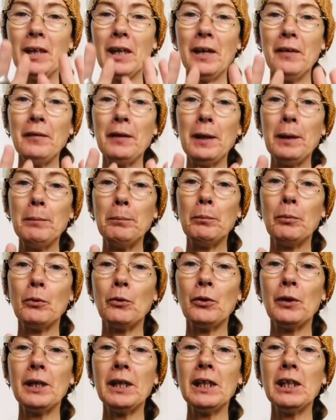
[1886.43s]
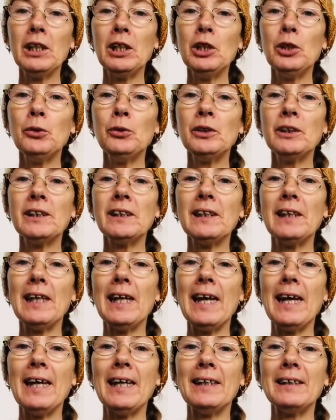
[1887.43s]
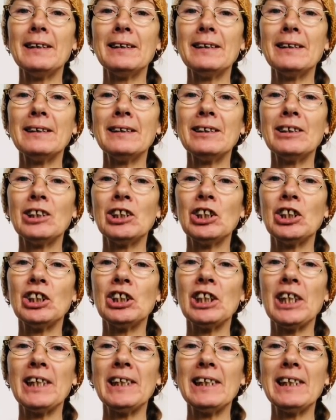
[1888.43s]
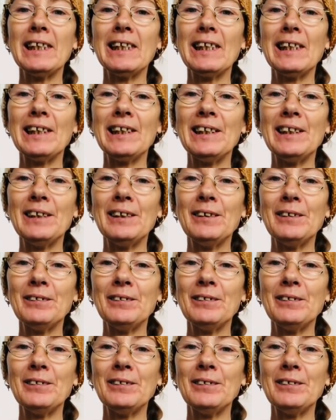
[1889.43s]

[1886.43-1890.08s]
and they bring you to land gently.